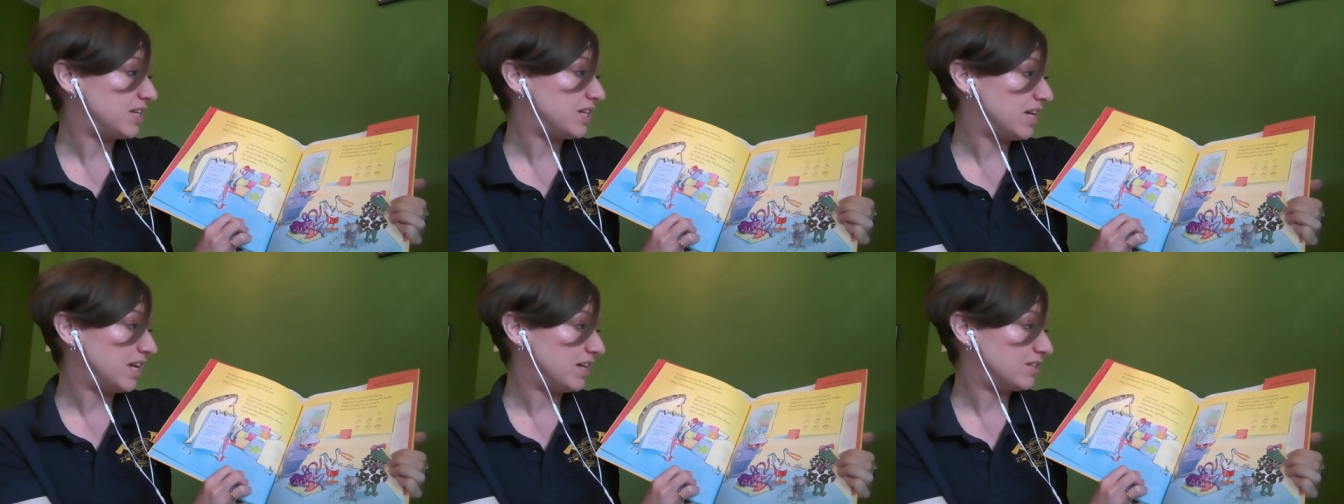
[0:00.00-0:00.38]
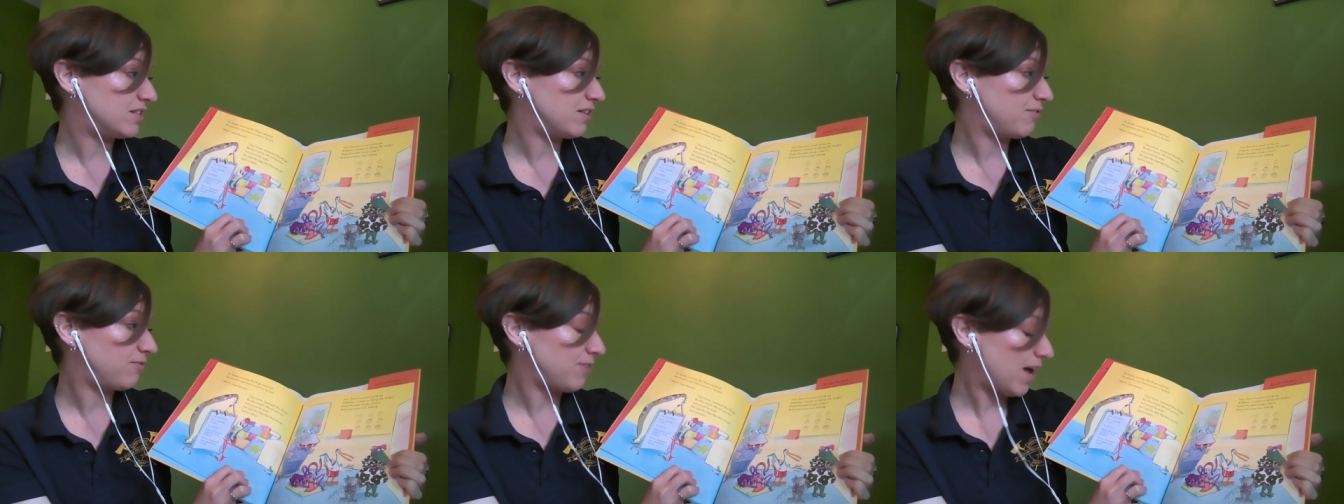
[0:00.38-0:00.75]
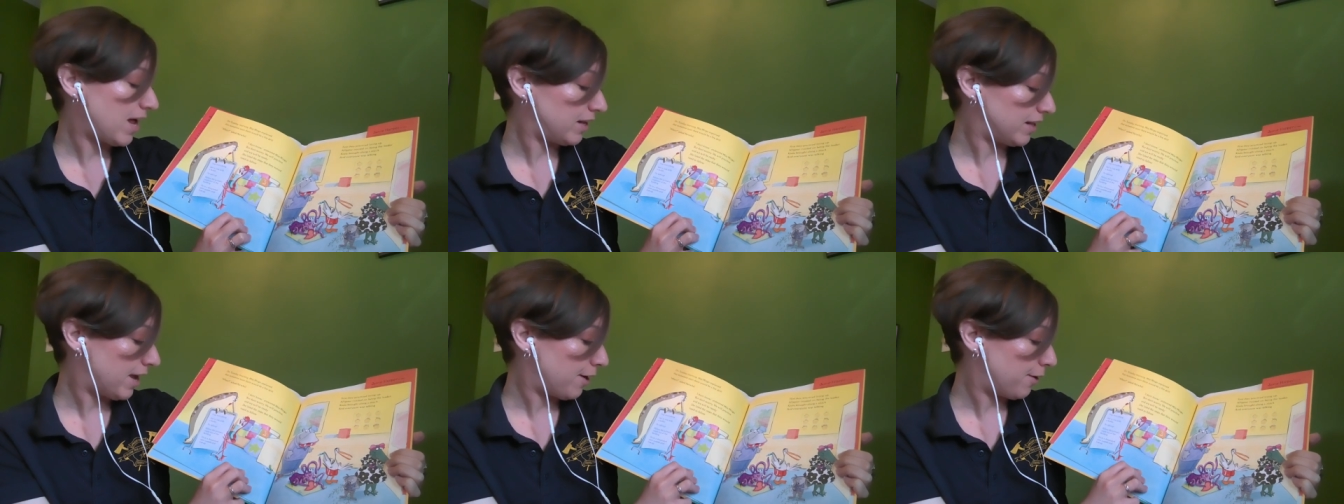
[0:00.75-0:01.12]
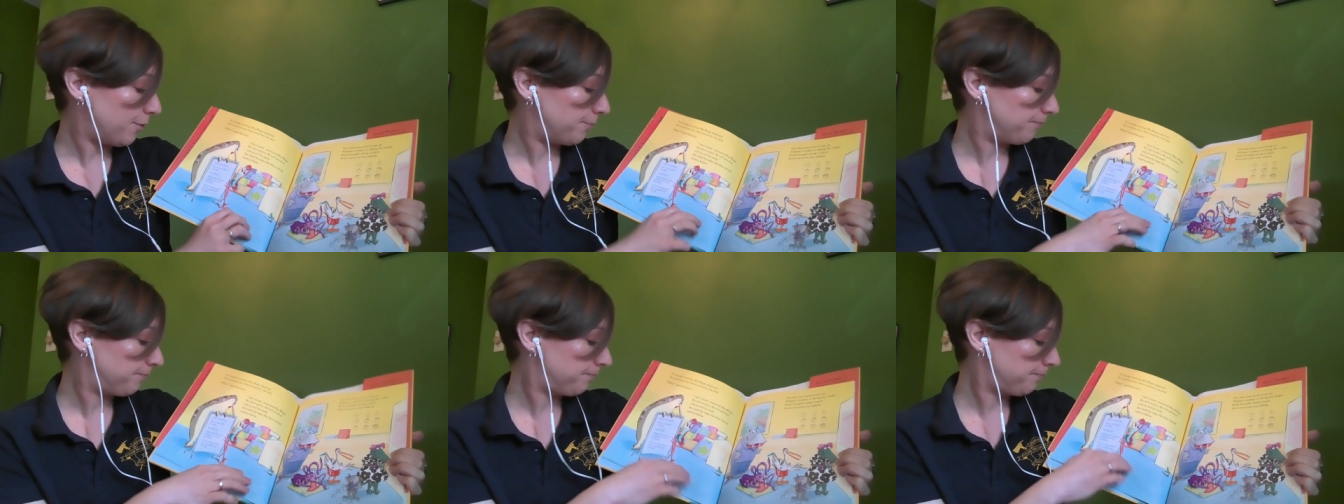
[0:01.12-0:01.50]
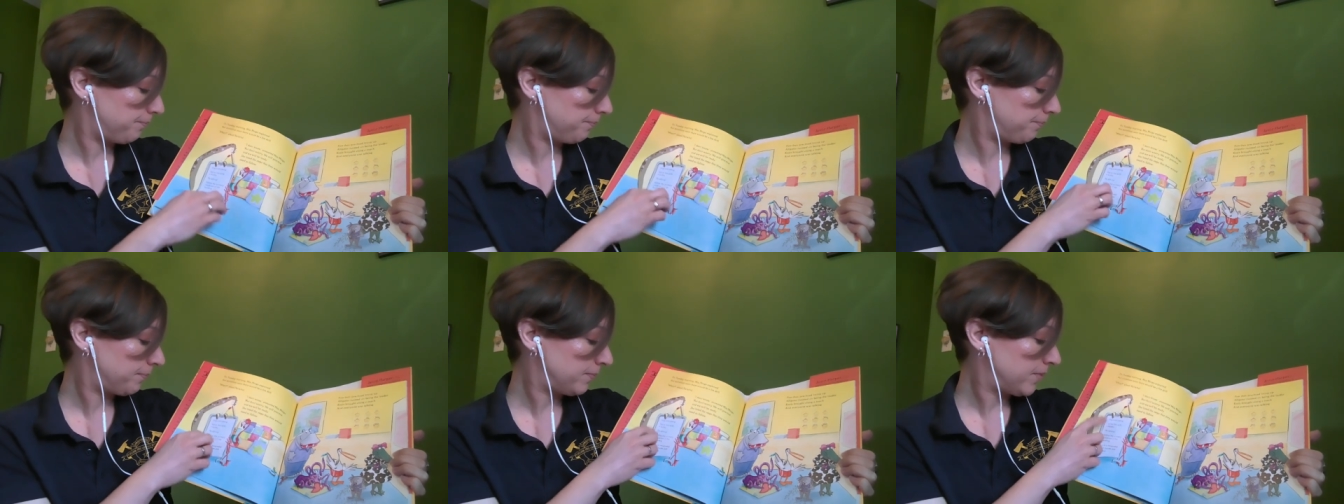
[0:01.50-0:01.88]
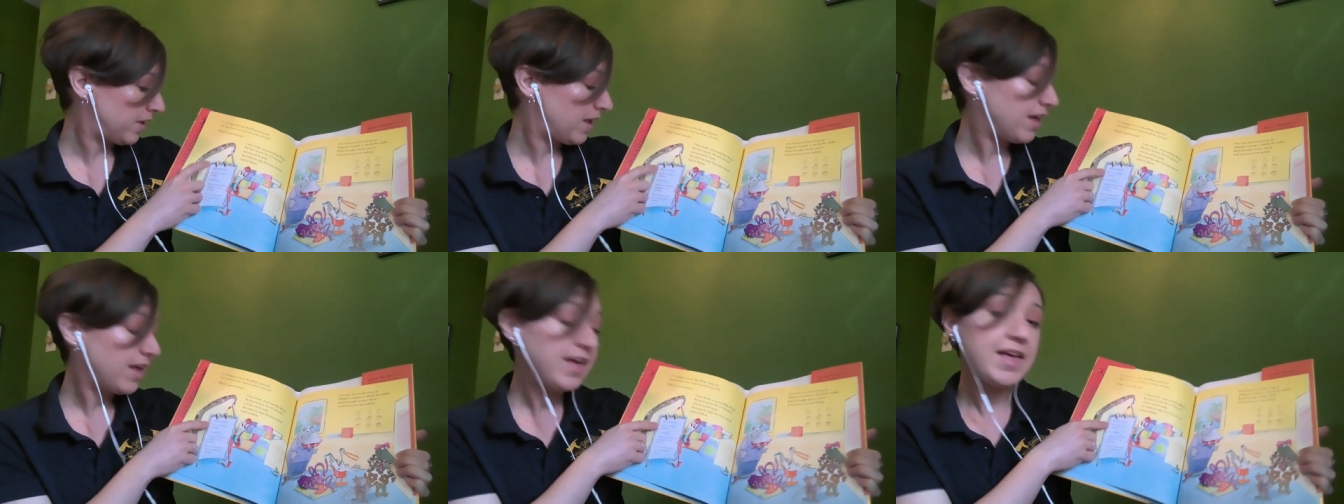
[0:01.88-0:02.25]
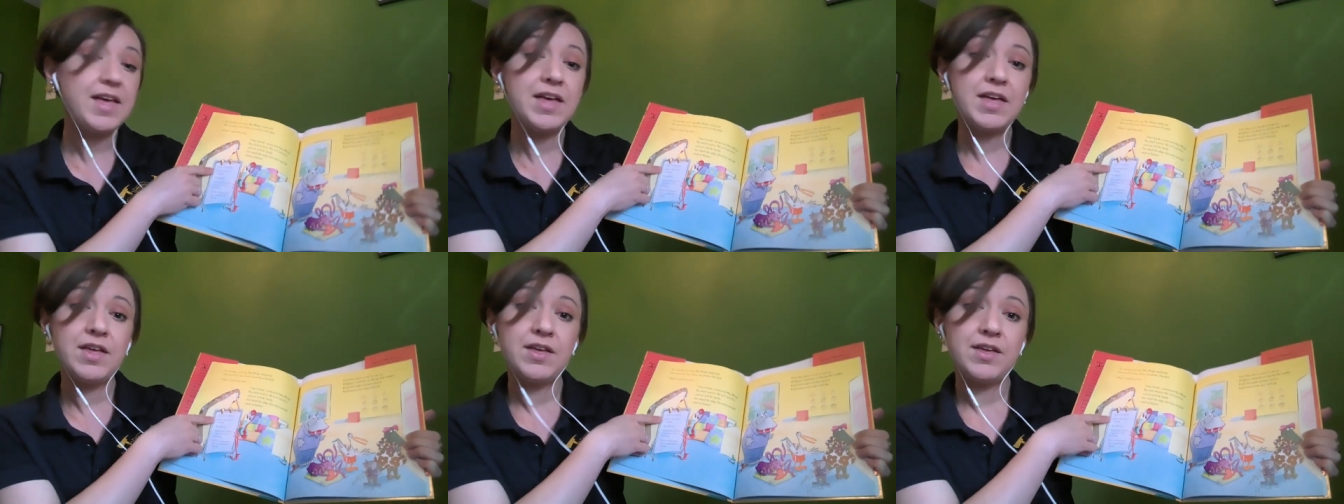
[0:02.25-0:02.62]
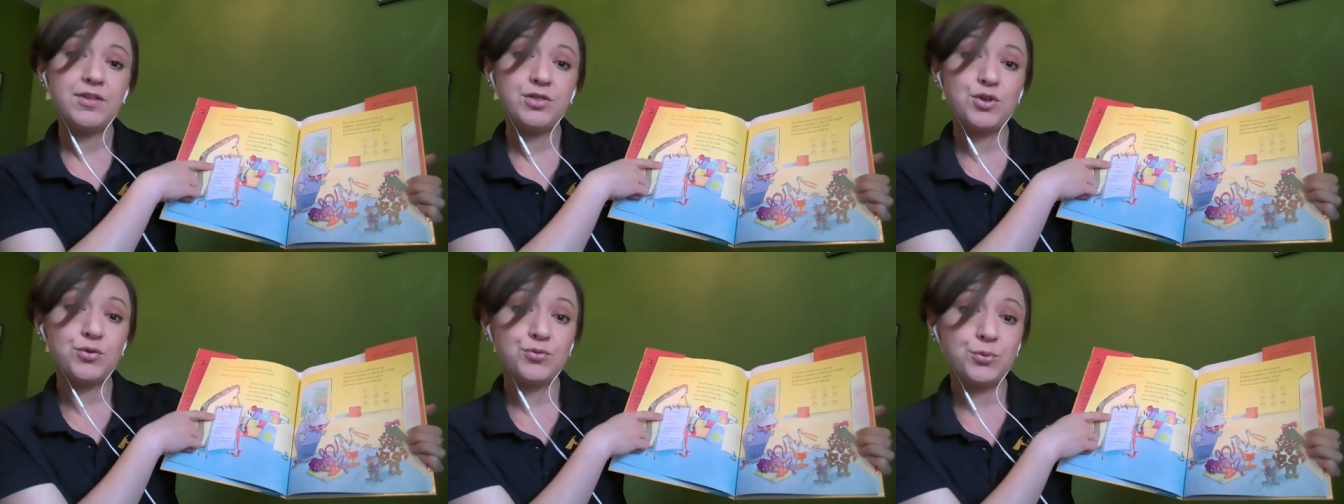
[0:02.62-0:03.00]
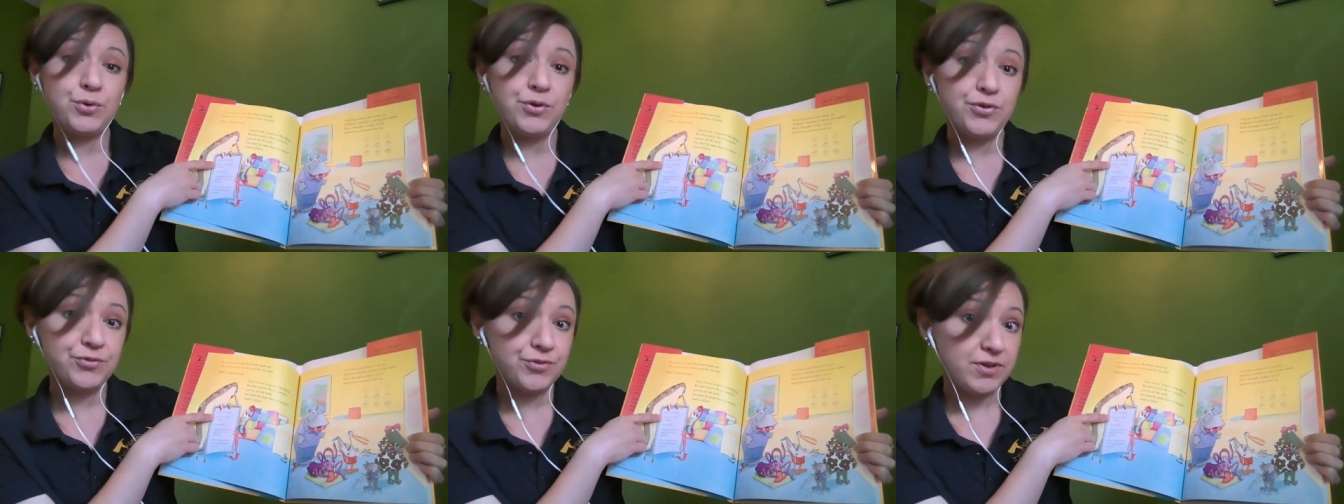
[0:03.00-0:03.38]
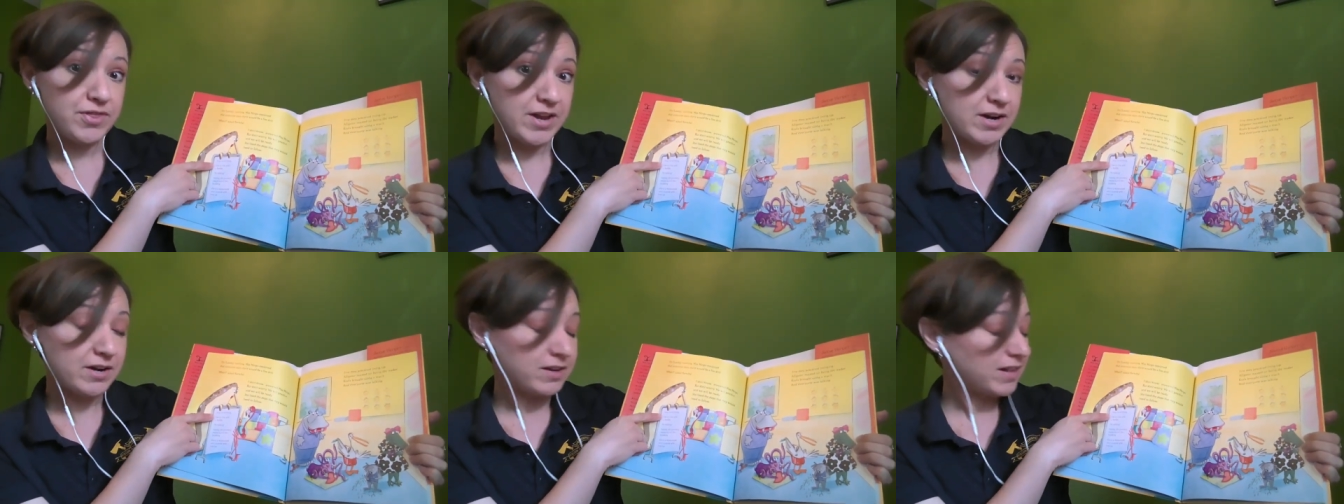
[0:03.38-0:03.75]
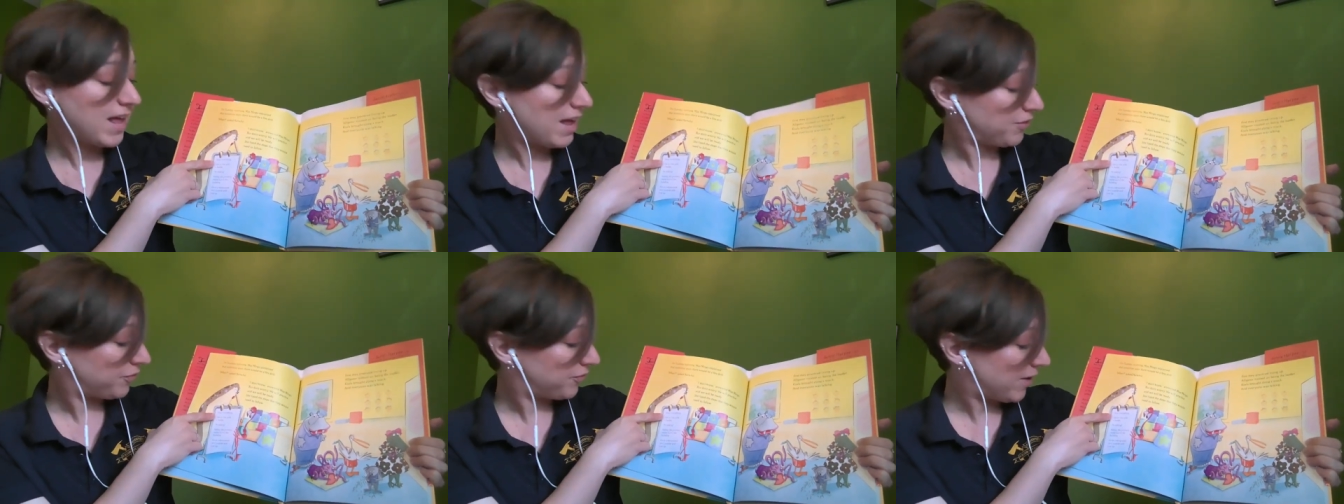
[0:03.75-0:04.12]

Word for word: need to follow. The rules for their class